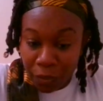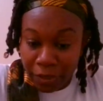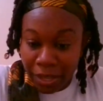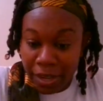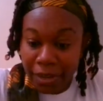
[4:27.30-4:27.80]
Or
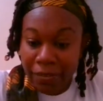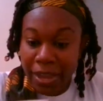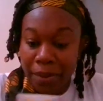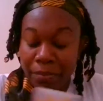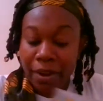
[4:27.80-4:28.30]
they could have
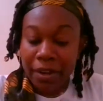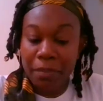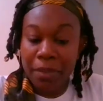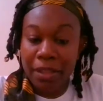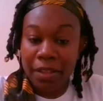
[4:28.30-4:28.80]
gotten
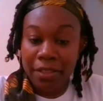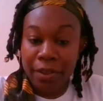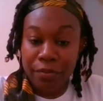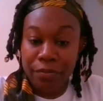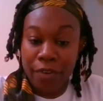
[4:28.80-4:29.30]
pregnant by
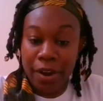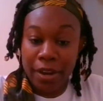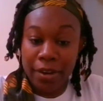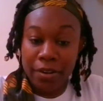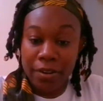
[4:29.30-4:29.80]
their
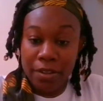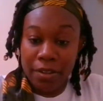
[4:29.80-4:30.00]
friend.